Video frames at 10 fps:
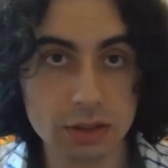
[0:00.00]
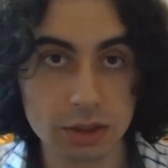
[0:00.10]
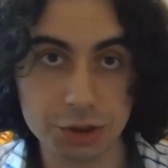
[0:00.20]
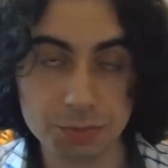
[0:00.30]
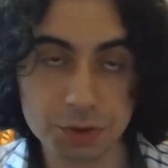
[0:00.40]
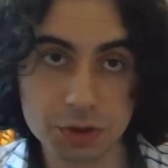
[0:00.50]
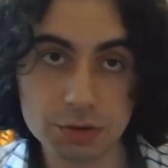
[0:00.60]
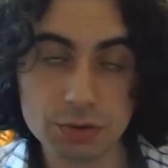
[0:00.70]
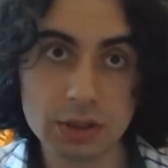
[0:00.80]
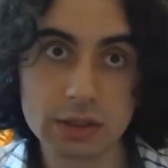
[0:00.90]
the
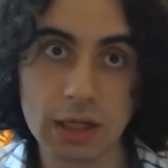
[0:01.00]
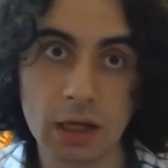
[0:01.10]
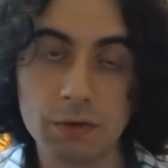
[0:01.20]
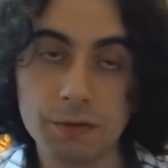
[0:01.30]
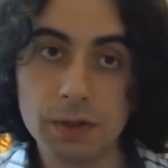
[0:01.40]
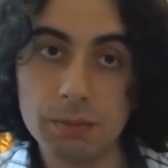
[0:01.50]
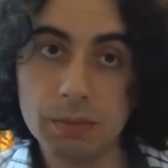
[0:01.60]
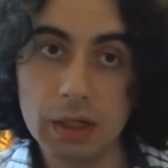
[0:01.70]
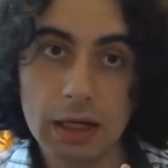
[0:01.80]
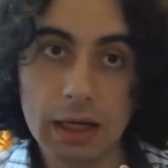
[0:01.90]
Egyptians to the south of them,